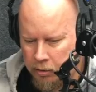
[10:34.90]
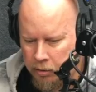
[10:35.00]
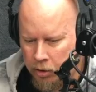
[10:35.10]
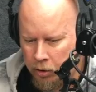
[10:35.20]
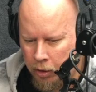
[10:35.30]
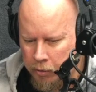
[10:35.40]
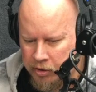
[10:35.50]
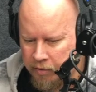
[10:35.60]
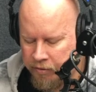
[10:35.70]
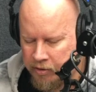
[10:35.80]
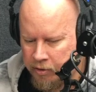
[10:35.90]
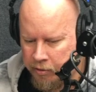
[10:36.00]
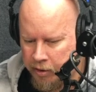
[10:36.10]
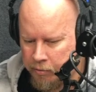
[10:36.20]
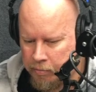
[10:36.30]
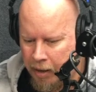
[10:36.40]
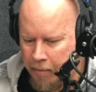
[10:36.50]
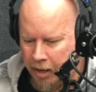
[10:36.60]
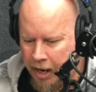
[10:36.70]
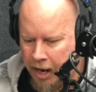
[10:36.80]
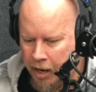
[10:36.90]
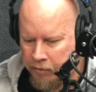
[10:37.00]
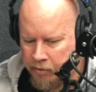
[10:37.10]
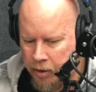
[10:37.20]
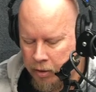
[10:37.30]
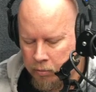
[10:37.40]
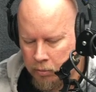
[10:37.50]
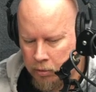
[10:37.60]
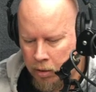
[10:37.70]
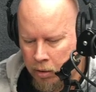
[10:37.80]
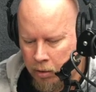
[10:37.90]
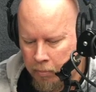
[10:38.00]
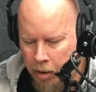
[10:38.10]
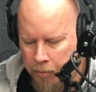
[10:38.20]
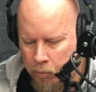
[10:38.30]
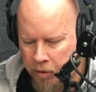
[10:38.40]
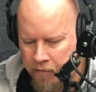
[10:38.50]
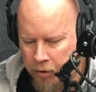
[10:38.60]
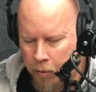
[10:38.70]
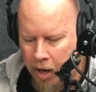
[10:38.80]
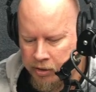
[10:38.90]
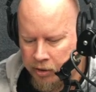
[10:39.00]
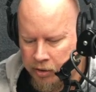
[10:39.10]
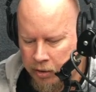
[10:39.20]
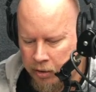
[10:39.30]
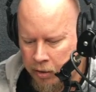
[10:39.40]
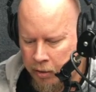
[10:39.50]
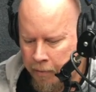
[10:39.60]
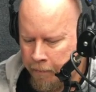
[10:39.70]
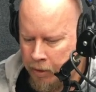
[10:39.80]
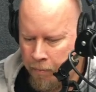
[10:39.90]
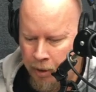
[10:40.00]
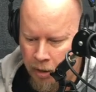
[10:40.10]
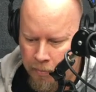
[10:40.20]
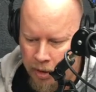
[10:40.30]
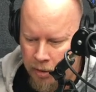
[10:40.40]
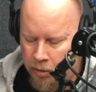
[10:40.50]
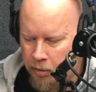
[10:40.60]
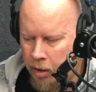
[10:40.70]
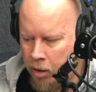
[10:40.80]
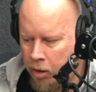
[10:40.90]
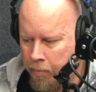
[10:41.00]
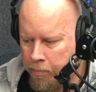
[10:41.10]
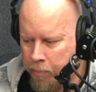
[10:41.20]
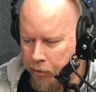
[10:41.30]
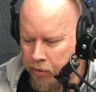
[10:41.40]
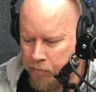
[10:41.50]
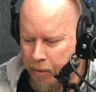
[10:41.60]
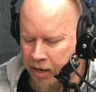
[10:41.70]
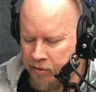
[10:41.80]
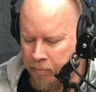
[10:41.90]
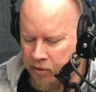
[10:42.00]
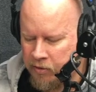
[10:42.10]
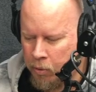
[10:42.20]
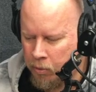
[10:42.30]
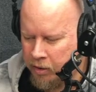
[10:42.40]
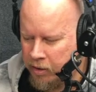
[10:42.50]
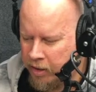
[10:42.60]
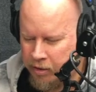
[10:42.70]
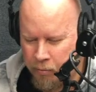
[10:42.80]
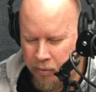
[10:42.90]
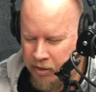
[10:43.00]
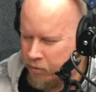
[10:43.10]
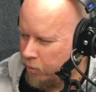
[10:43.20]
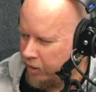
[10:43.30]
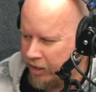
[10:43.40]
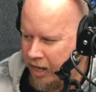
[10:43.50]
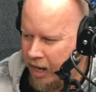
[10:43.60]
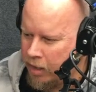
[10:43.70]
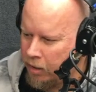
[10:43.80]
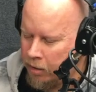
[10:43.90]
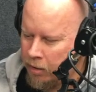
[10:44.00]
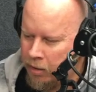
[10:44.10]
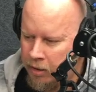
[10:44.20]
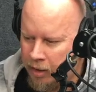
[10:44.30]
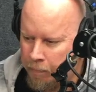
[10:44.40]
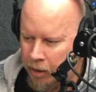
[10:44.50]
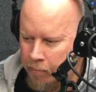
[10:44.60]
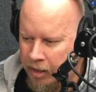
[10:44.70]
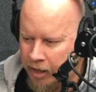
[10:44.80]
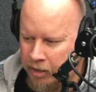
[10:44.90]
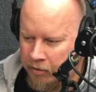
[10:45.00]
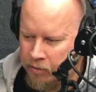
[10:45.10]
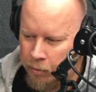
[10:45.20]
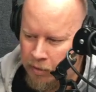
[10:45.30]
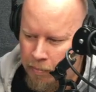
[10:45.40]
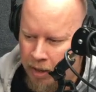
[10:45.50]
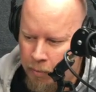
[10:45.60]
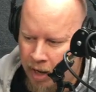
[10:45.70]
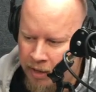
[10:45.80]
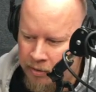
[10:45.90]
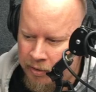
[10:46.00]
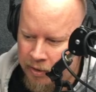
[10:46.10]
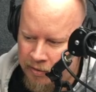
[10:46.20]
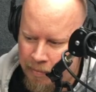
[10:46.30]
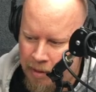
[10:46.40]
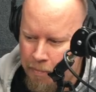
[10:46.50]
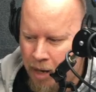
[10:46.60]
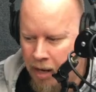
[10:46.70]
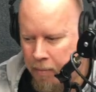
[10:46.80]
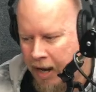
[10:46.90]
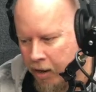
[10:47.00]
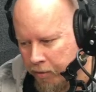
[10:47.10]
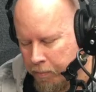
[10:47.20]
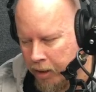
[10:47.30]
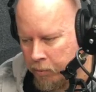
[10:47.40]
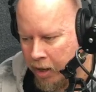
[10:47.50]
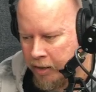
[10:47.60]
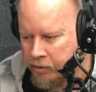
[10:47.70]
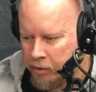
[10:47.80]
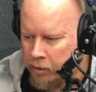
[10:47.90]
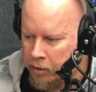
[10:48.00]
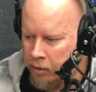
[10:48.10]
closed the facility that was by my house though, up in Woodinville, Washington. Pyramid. Both those brands have been sold and I think resold again. Like Pyramid, I think sold to Budweiser, and then somebody bought them out of Budweiser.